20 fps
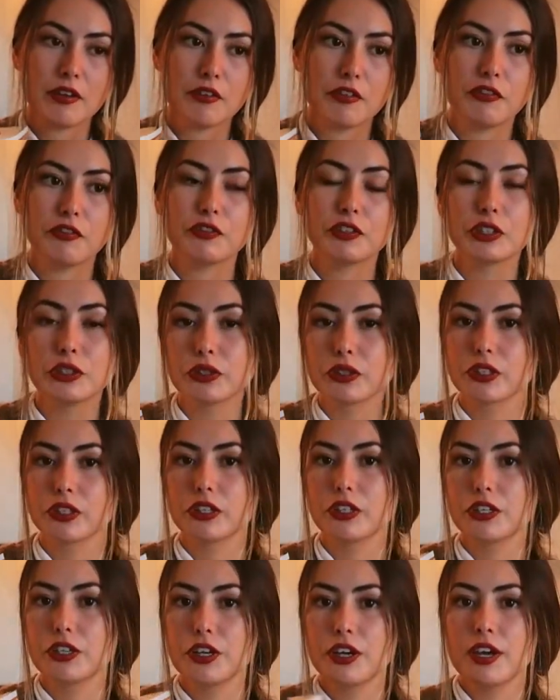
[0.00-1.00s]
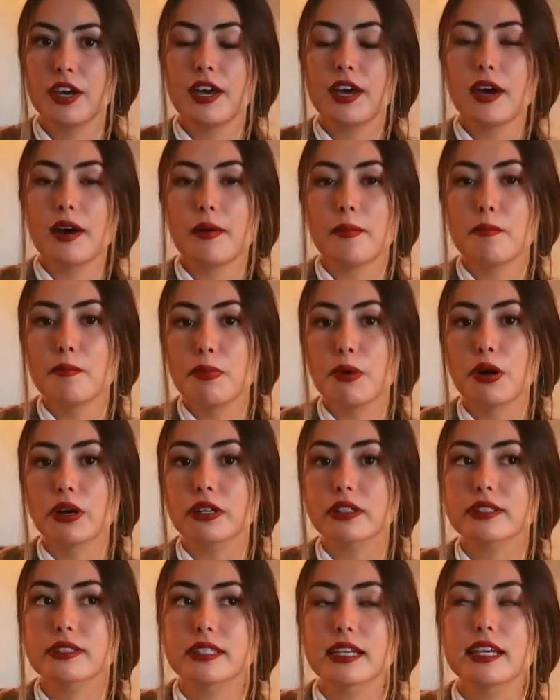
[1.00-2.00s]
feel-good
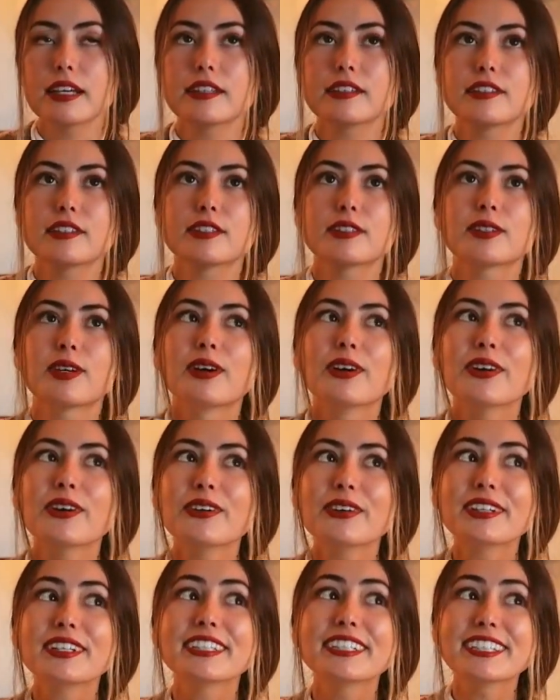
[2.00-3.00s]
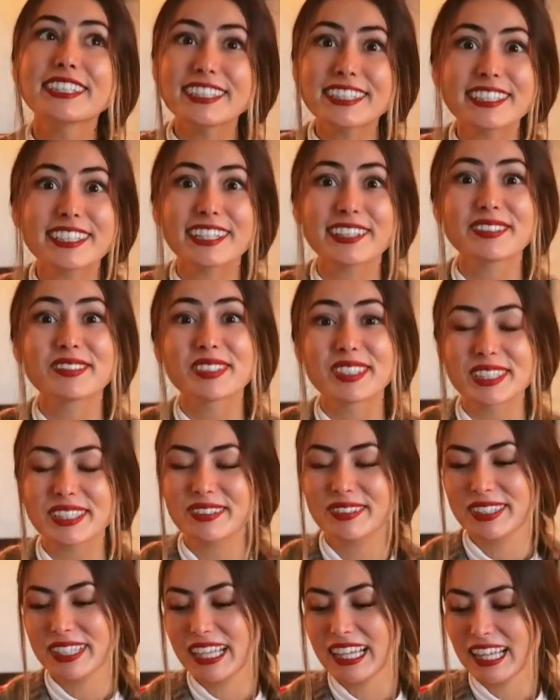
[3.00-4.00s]
books. It's so good. I really,
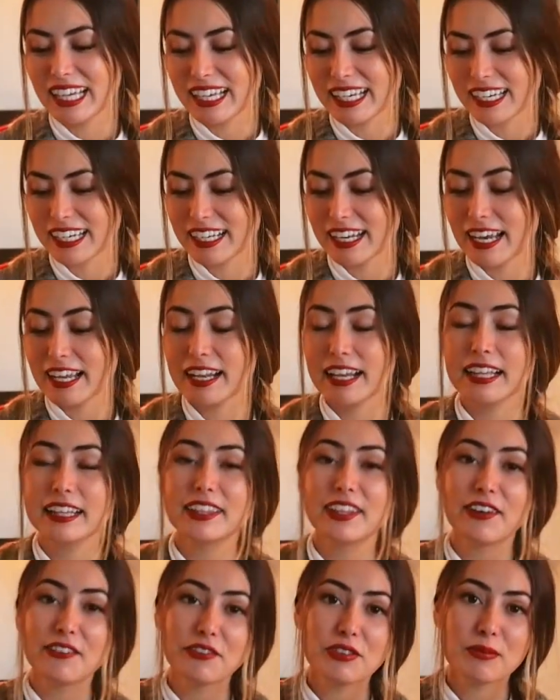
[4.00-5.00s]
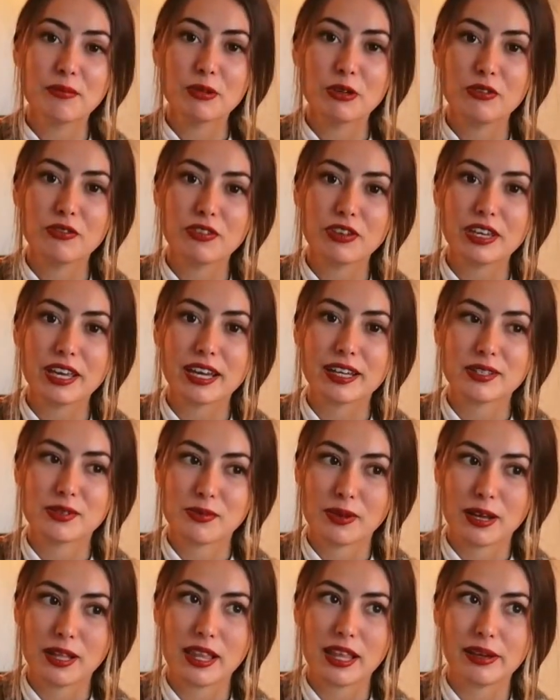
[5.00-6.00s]
really like it. And I love the movie as
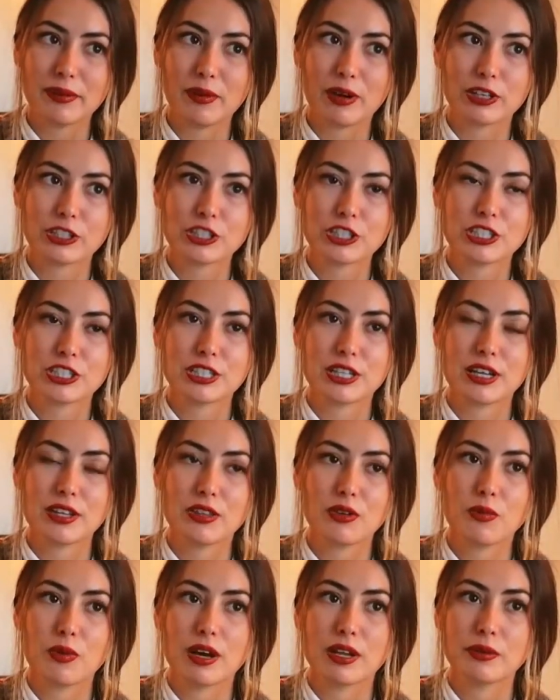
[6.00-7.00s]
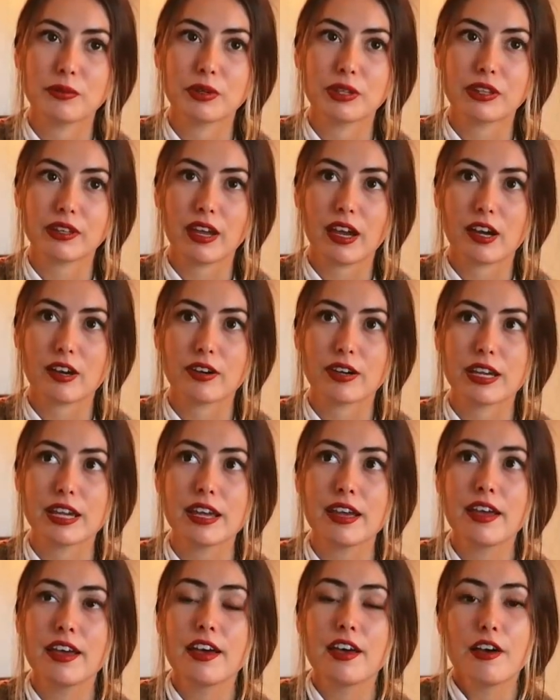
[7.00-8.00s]
well. I watched the one with
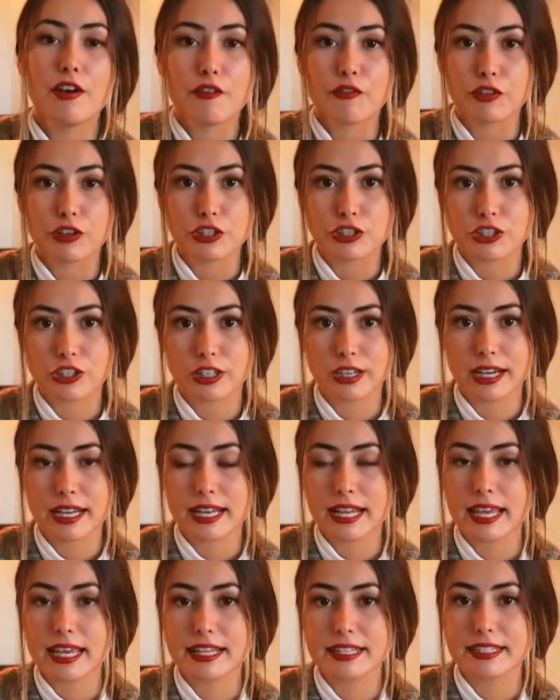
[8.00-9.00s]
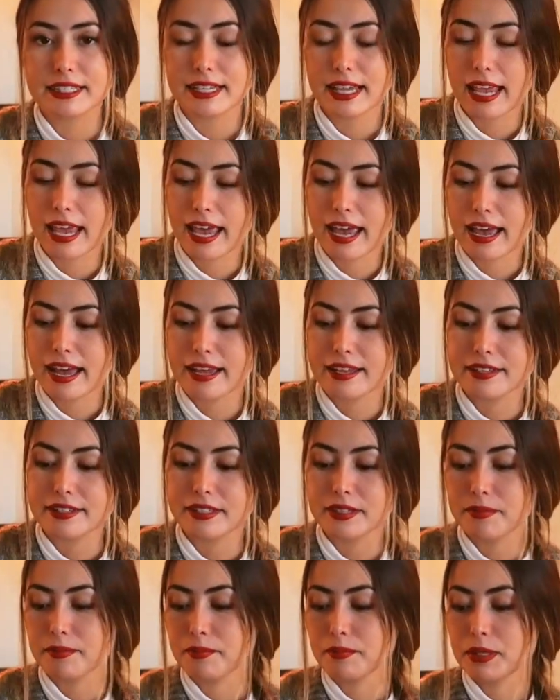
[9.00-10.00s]
Carrie Fisher in it,
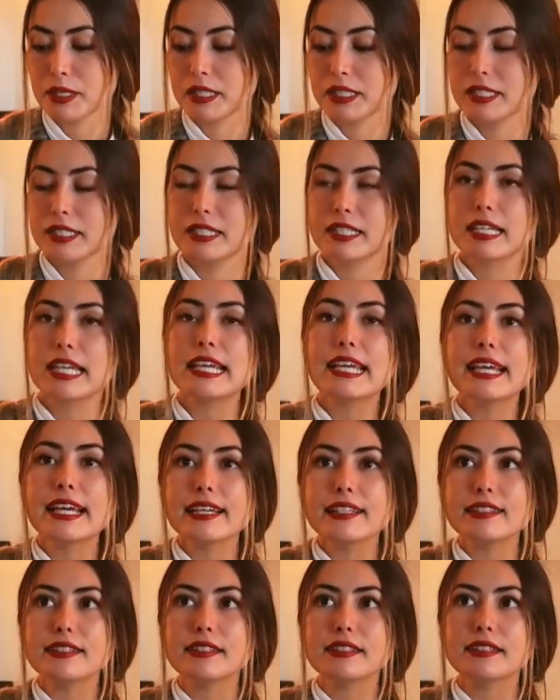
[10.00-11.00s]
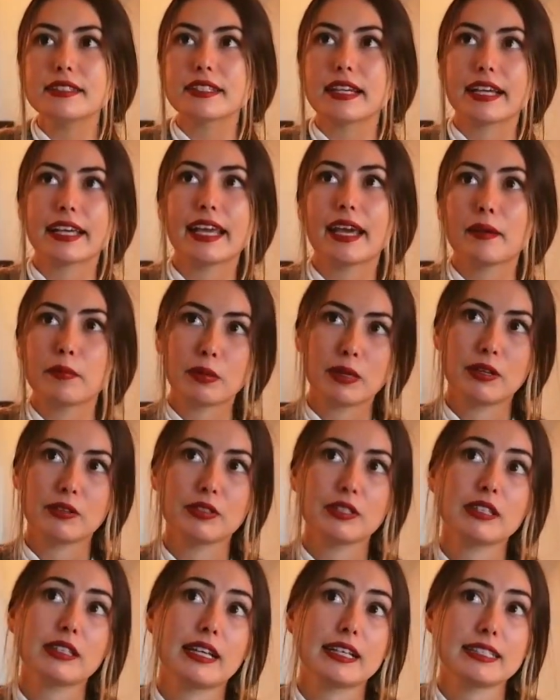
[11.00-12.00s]
and Matthias, I can't pronounce
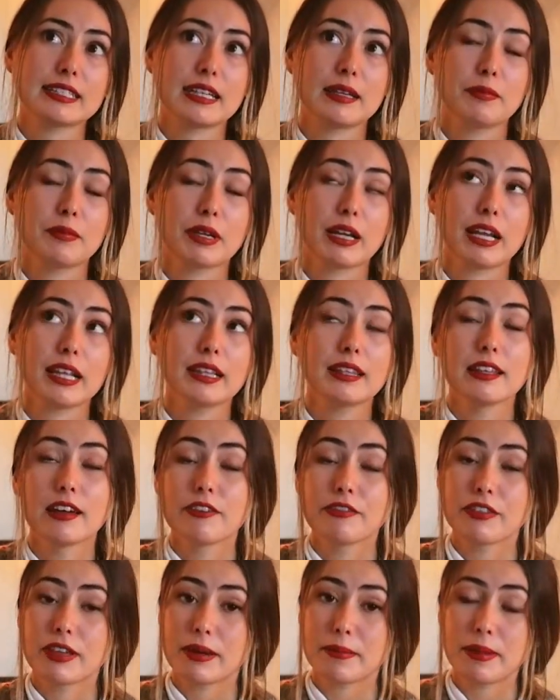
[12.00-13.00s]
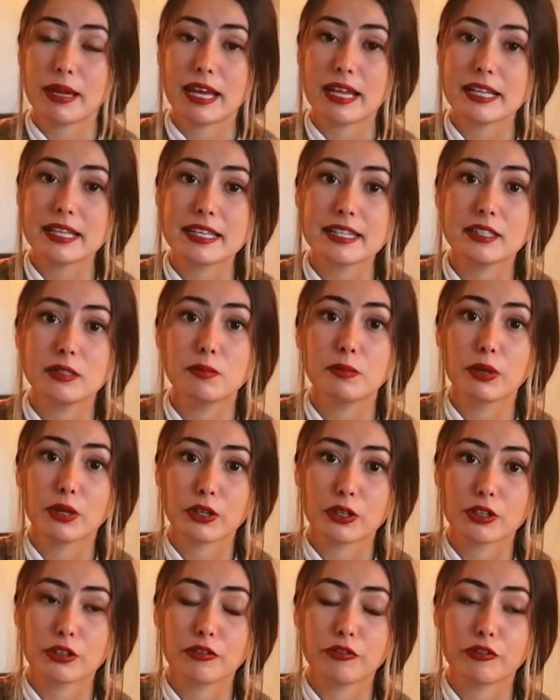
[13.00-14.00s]
his last name, but I love that man. He's
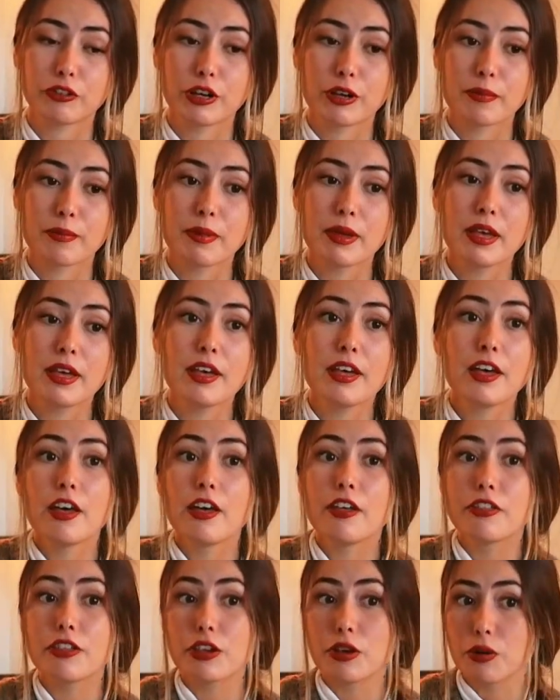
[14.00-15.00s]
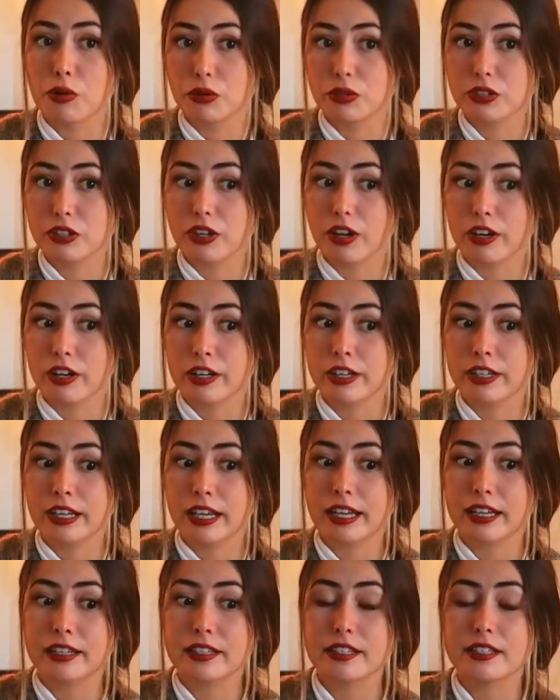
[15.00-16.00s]
Booker from The Old Guard,
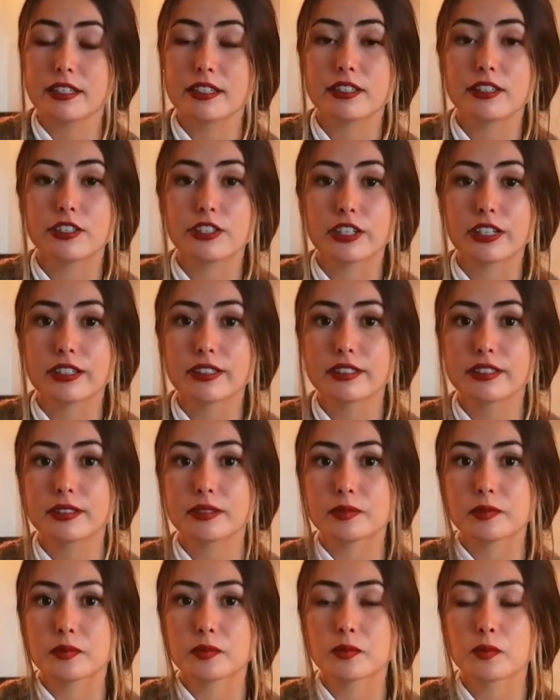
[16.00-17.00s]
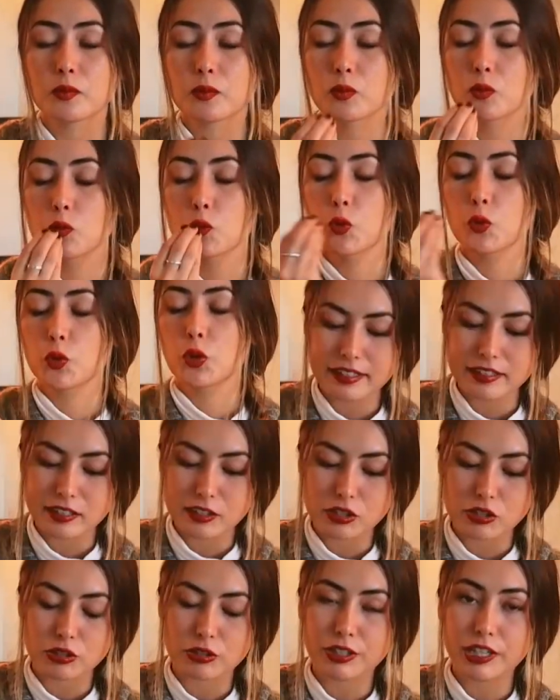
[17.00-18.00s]
and he is just, it's the
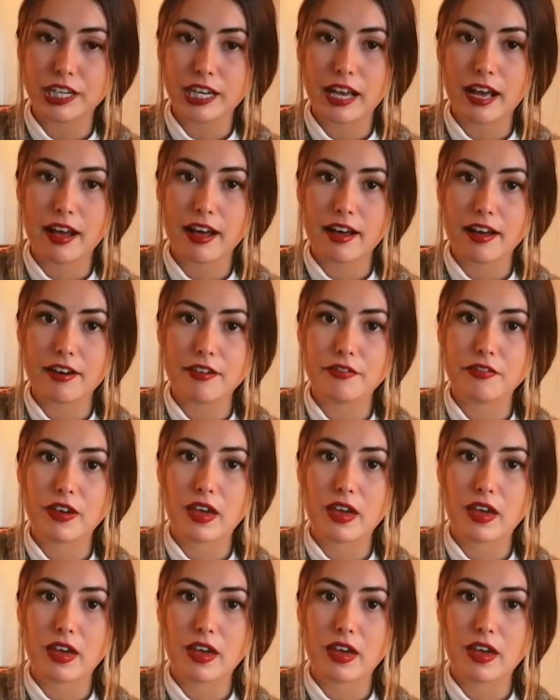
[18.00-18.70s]
story of